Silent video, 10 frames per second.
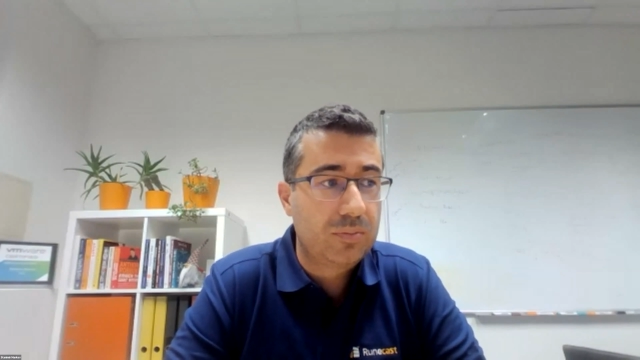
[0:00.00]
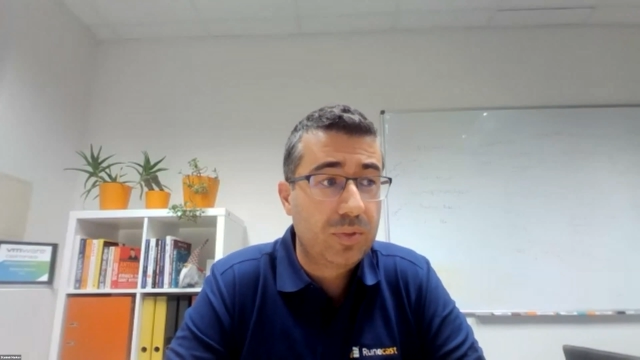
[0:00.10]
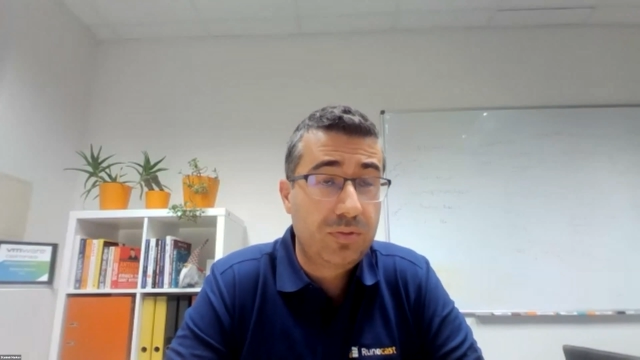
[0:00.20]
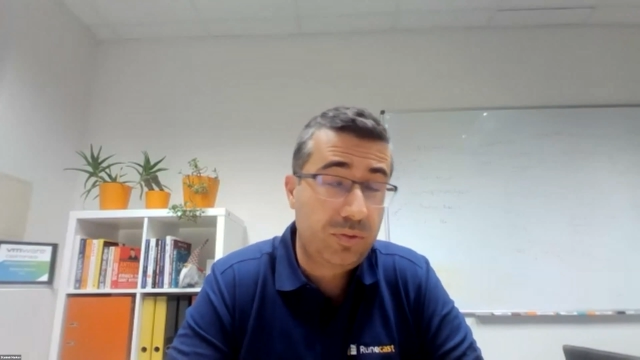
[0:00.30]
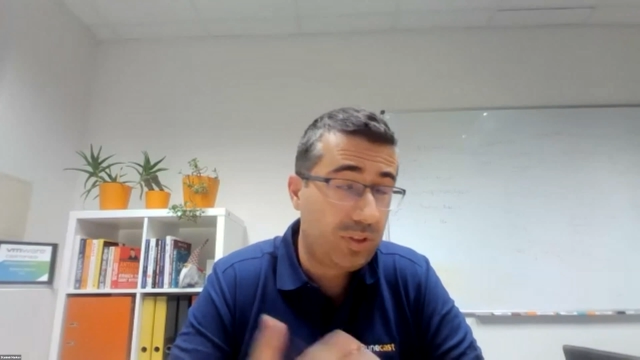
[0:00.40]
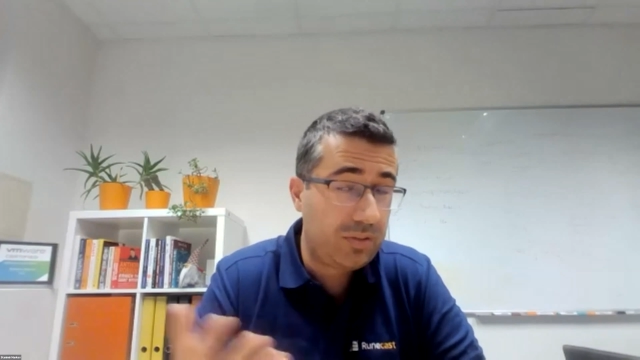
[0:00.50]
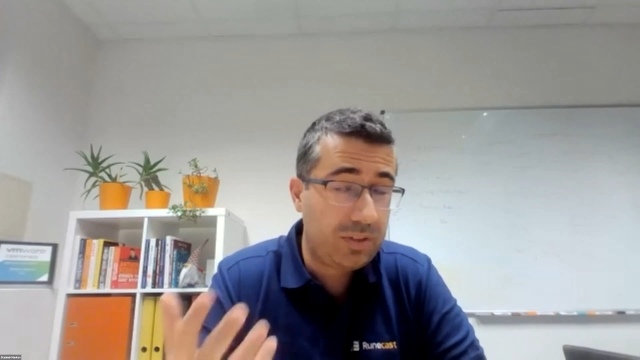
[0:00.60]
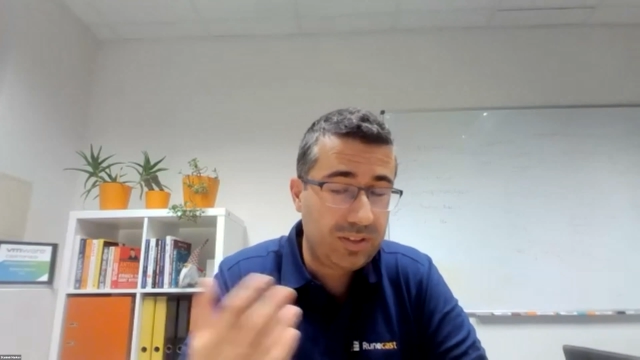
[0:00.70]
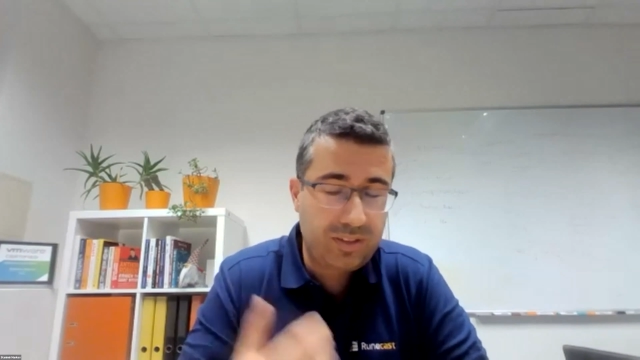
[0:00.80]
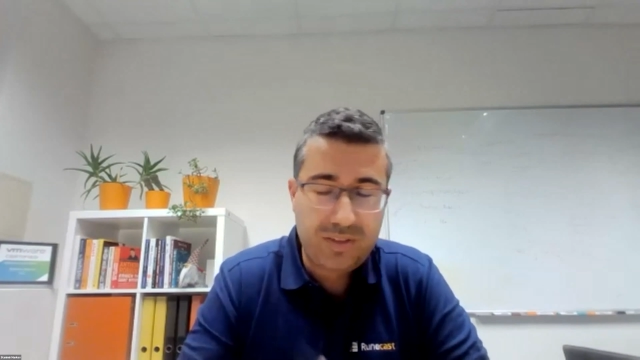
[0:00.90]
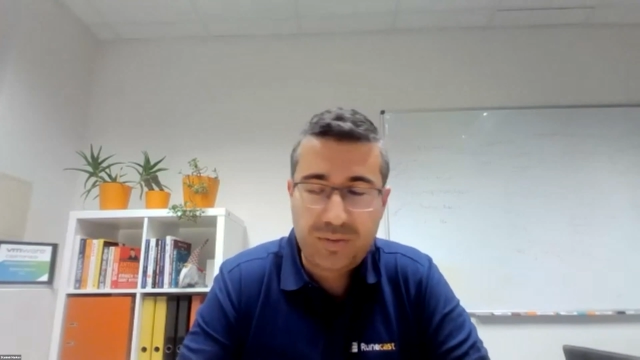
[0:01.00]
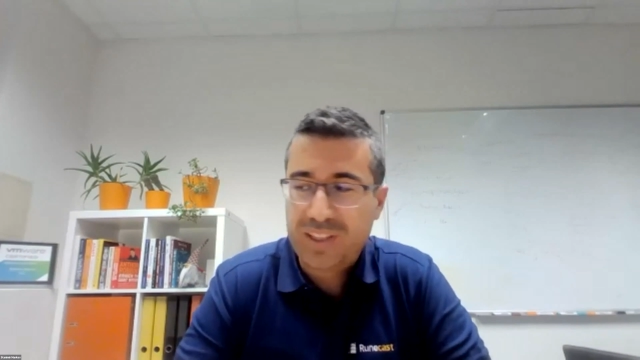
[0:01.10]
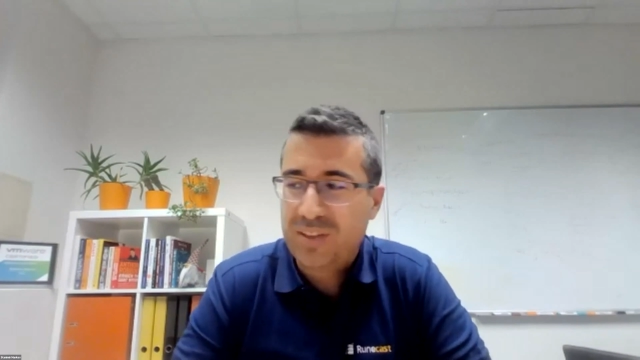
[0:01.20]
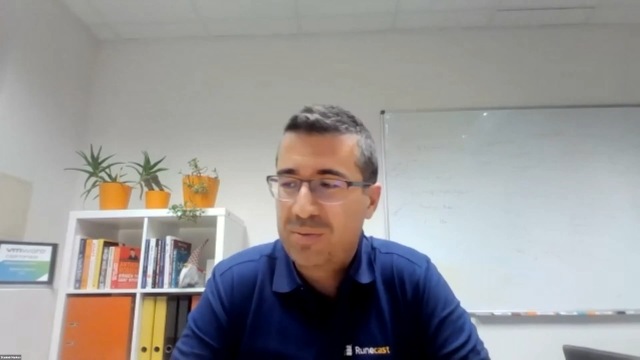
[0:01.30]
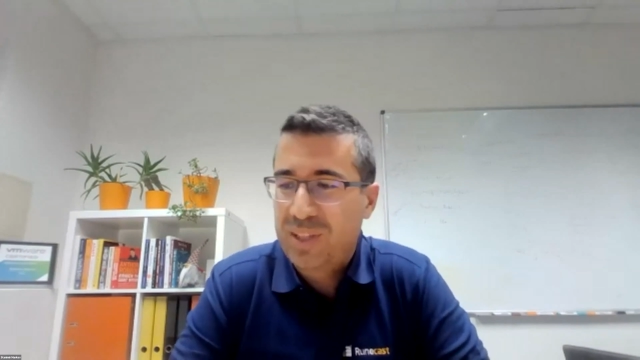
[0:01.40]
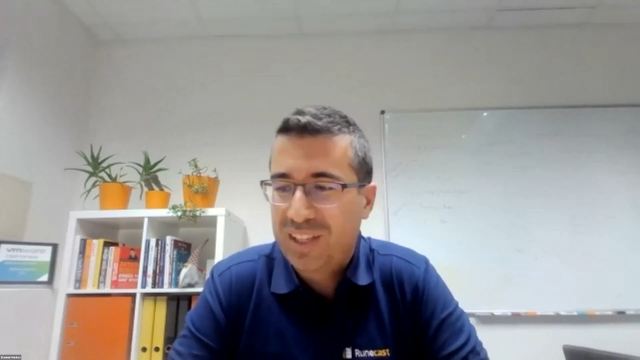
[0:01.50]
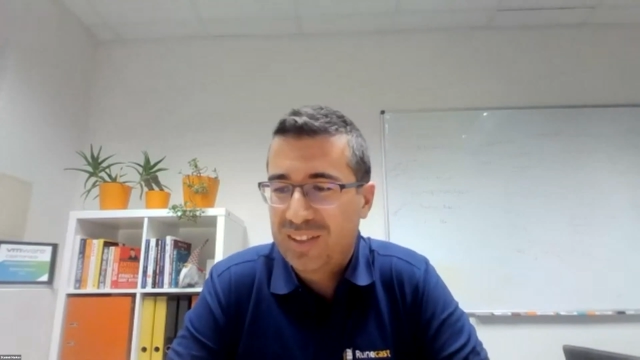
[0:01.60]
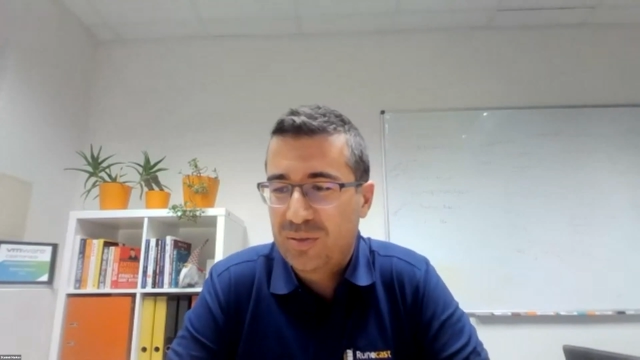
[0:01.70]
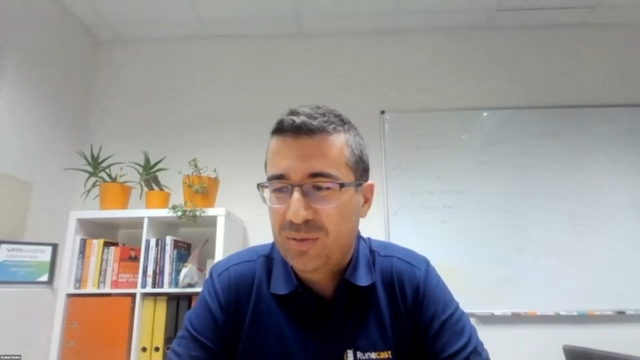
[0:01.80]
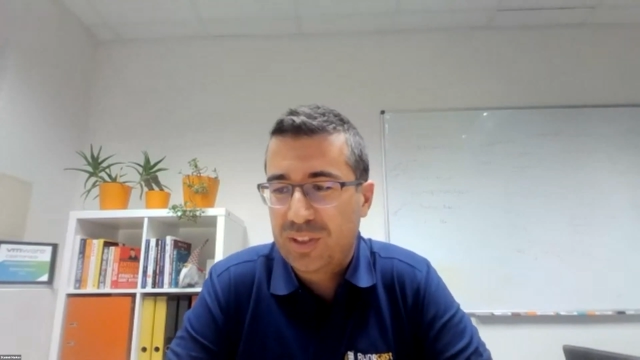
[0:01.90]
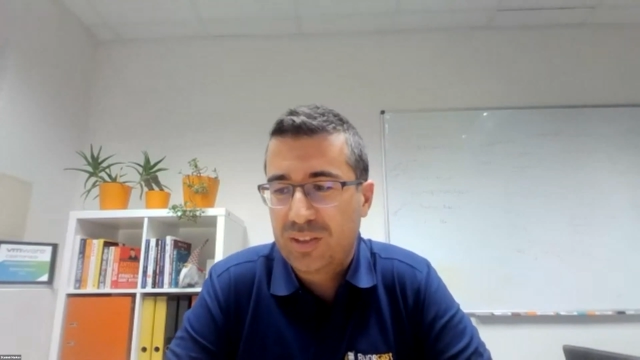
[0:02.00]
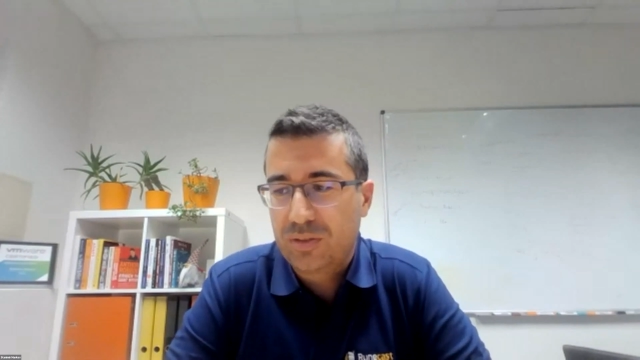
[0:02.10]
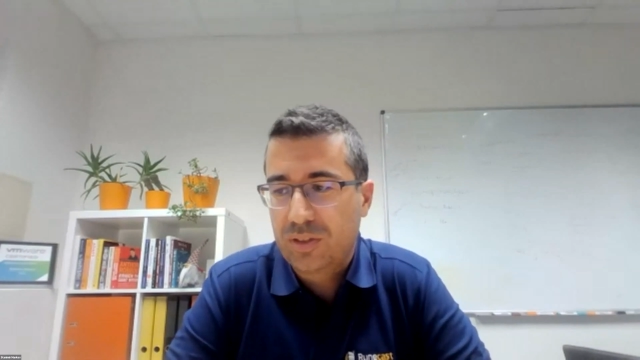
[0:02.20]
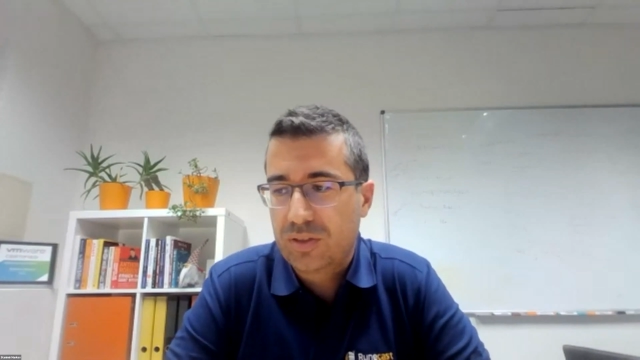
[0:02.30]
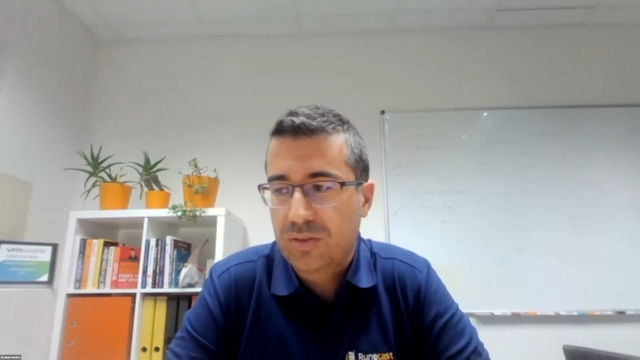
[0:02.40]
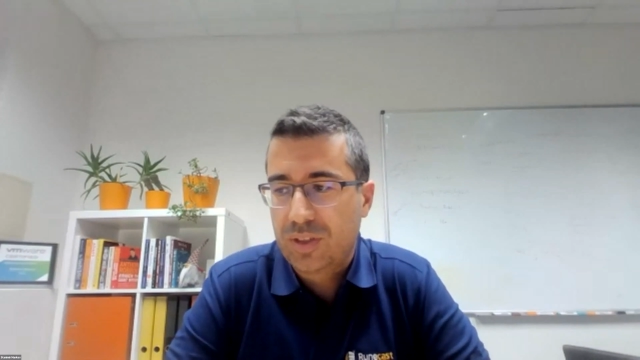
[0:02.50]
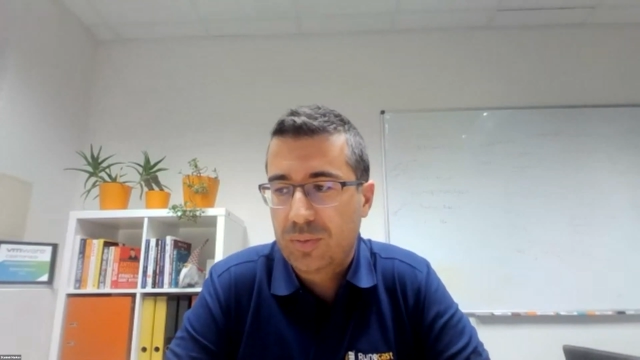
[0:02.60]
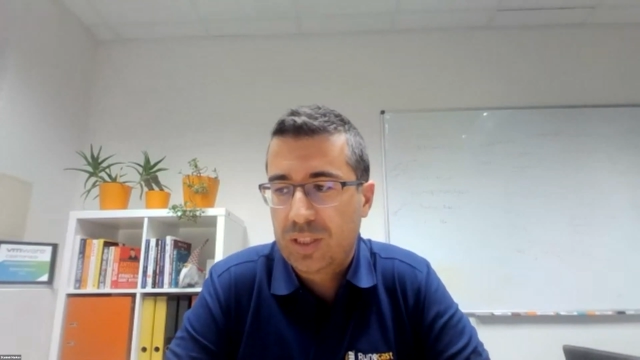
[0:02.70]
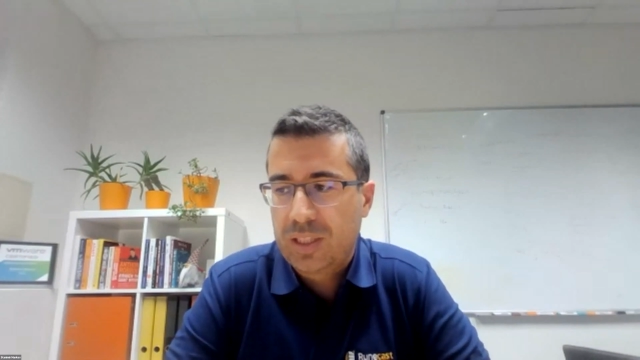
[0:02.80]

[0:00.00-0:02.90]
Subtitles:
if you haven't read them yet, to really look into them.